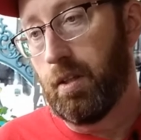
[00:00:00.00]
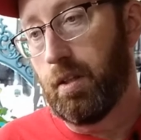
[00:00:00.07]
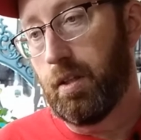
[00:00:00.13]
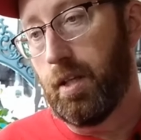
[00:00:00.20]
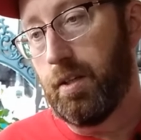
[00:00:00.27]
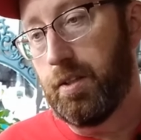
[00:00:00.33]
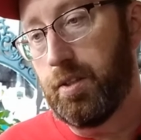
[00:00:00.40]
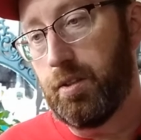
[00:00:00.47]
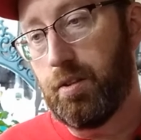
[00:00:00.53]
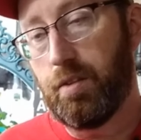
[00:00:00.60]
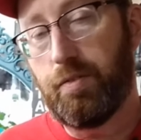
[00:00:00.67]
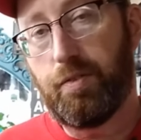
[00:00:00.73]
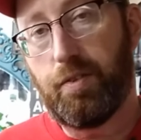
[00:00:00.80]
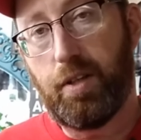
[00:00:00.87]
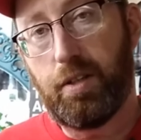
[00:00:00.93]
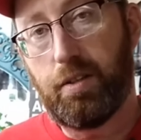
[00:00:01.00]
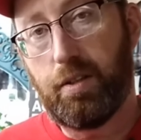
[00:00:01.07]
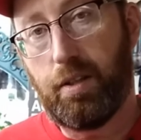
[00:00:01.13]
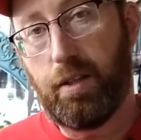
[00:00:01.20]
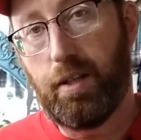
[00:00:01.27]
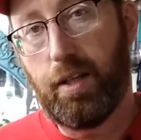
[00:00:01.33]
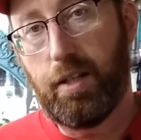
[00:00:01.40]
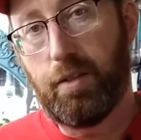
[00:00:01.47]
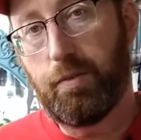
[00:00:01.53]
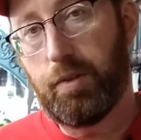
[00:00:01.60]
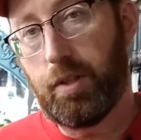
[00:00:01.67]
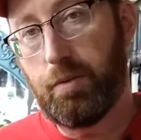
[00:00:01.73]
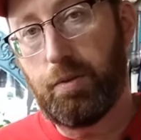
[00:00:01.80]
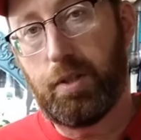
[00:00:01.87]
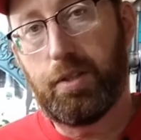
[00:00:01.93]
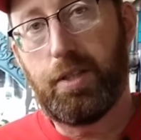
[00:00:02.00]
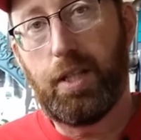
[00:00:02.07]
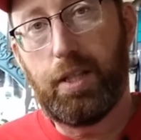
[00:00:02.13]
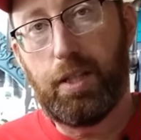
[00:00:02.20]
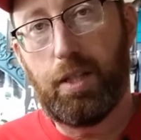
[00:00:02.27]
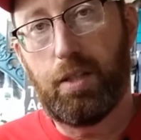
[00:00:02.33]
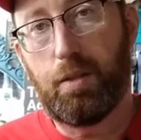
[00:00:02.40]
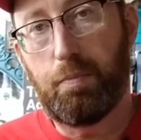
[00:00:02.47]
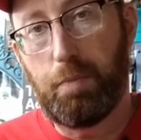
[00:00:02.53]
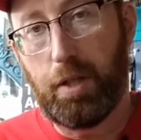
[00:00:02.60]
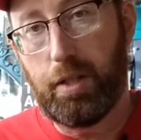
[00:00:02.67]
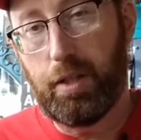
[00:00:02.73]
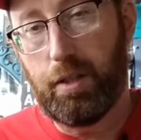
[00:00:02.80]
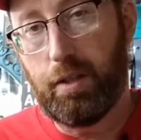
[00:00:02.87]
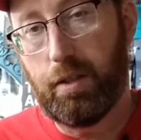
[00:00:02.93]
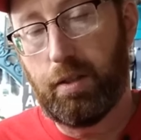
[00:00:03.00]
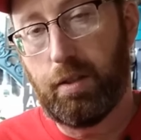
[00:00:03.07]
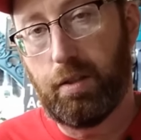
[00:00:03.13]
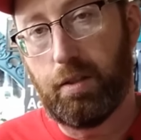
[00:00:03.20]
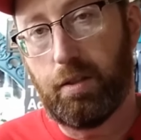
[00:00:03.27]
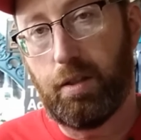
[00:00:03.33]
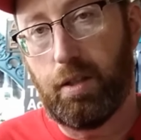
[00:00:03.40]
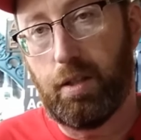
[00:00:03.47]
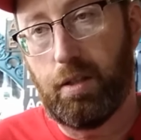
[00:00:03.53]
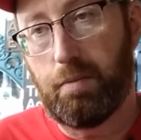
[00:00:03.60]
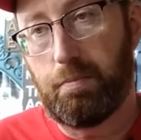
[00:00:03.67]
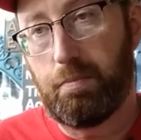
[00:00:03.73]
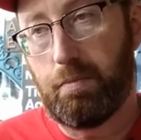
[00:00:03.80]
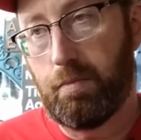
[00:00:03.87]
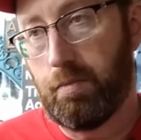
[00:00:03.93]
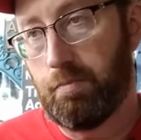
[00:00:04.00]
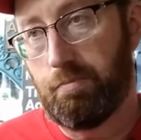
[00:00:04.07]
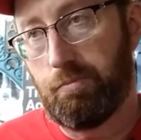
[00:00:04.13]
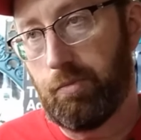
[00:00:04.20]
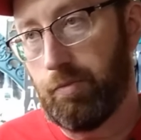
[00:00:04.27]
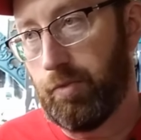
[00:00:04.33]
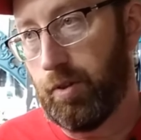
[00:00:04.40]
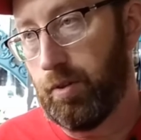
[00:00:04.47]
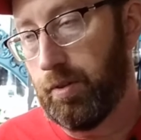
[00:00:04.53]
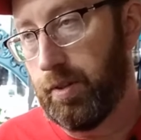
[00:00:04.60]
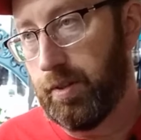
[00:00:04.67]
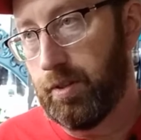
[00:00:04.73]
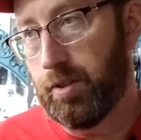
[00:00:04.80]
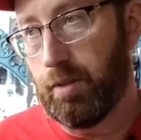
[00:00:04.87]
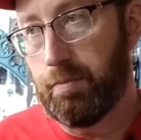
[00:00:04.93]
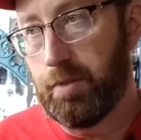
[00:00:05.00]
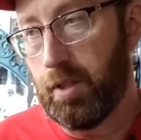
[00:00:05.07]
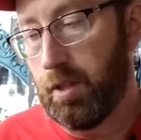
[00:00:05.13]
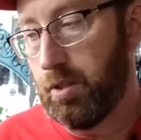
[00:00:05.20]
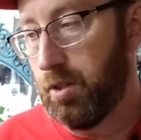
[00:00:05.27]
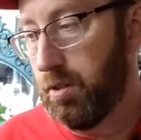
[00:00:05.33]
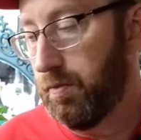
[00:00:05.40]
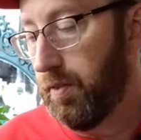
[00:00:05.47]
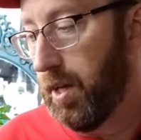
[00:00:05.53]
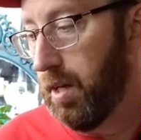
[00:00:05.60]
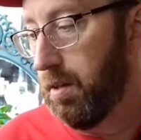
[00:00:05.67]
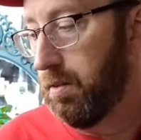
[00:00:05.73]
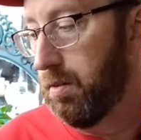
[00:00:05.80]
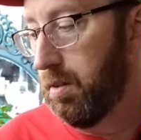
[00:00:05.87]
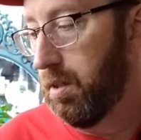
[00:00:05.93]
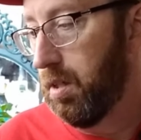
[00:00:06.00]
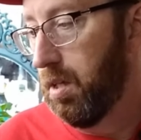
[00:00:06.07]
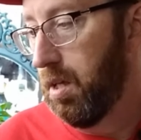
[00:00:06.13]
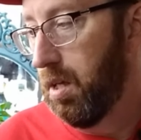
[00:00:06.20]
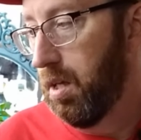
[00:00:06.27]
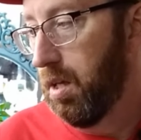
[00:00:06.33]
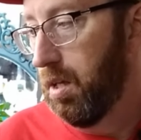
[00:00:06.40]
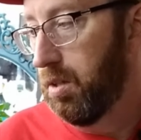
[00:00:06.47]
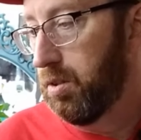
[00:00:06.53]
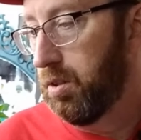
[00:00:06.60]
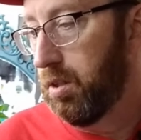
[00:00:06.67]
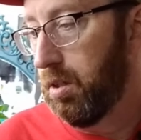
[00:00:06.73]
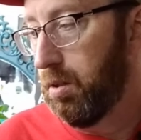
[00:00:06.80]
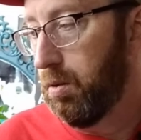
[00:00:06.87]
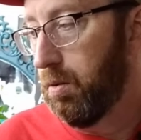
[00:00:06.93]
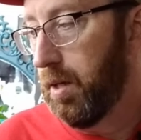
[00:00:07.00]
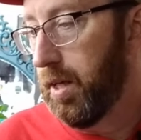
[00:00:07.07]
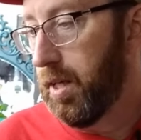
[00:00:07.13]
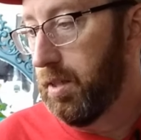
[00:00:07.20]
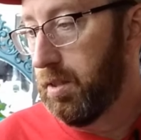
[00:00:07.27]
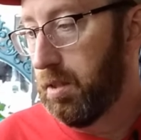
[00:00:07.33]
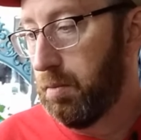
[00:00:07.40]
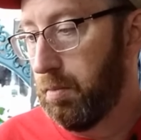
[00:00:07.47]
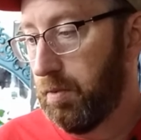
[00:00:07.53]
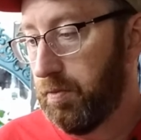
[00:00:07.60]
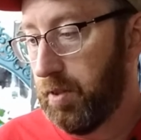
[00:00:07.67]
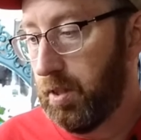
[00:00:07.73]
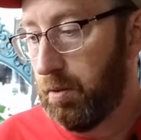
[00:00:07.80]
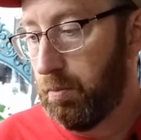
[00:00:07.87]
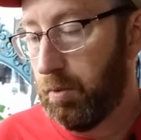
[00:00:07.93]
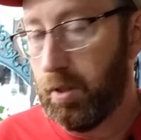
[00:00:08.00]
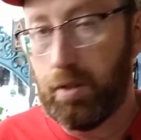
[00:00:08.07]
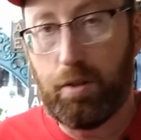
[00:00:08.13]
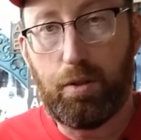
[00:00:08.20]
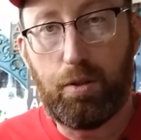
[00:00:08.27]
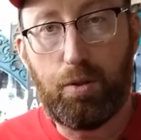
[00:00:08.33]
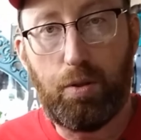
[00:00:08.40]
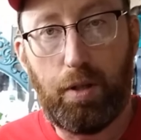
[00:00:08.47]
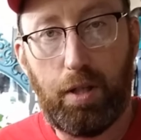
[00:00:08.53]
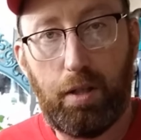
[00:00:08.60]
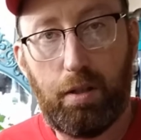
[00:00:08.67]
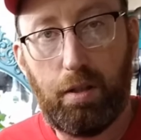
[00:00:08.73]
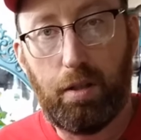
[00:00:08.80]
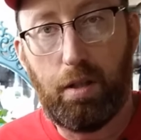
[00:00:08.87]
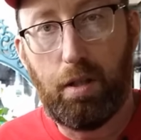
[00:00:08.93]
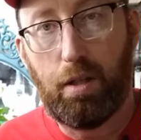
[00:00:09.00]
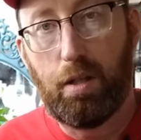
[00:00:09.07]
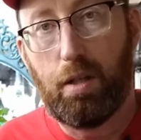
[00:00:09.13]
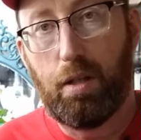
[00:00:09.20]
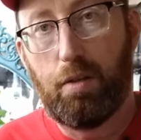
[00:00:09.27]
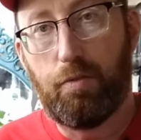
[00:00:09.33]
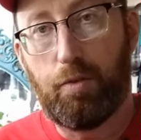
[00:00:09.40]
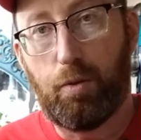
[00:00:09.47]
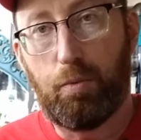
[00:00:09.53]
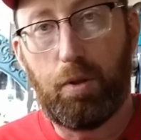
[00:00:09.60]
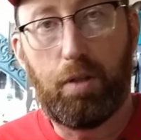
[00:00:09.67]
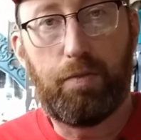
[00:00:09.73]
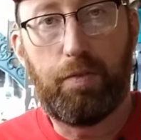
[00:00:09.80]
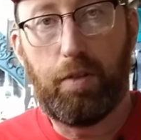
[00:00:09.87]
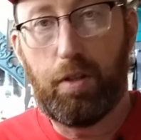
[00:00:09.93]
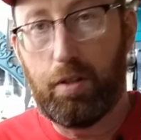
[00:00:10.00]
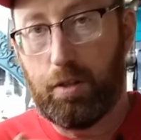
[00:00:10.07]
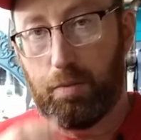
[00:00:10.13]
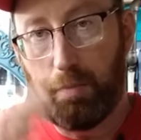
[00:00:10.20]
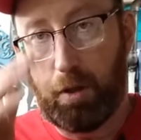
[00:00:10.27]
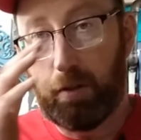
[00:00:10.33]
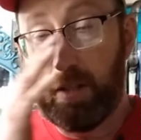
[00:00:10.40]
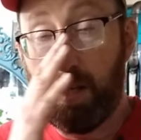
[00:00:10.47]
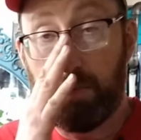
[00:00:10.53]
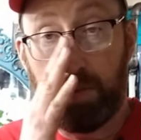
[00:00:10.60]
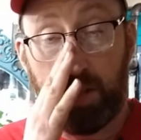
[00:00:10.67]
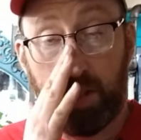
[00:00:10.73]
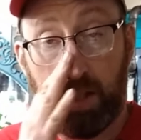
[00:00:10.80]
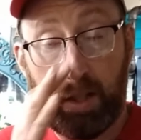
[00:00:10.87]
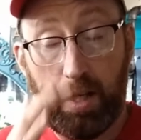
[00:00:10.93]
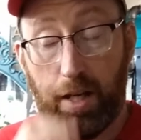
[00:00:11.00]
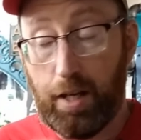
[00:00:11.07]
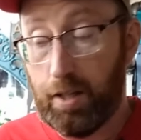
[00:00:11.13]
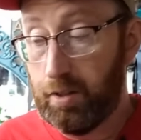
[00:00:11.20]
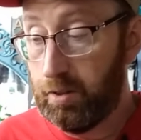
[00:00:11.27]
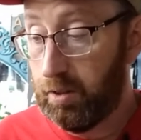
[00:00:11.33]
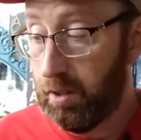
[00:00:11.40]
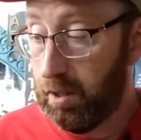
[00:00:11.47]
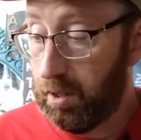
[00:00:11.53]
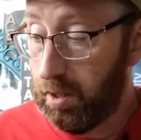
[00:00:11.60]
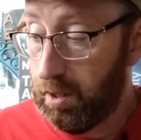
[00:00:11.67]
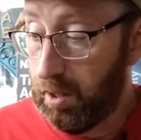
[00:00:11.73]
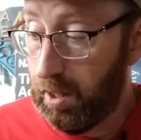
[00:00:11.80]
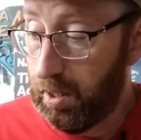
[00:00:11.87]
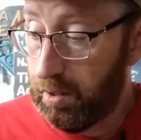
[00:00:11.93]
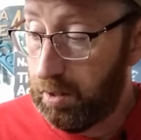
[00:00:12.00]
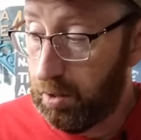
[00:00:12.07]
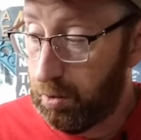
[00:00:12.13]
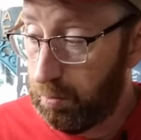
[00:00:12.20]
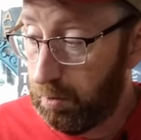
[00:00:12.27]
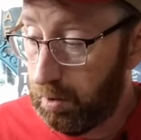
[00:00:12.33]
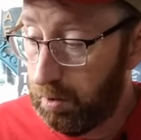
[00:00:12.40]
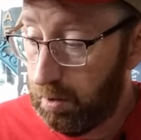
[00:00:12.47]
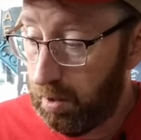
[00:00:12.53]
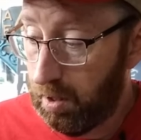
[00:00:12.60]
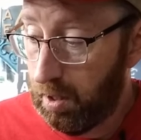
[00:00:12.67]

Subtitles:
Now, he's a good friend, and I didn't really want to take his money for something I just found. So I asked him if he wanted to trade for one of small amps that he has, and he had this one.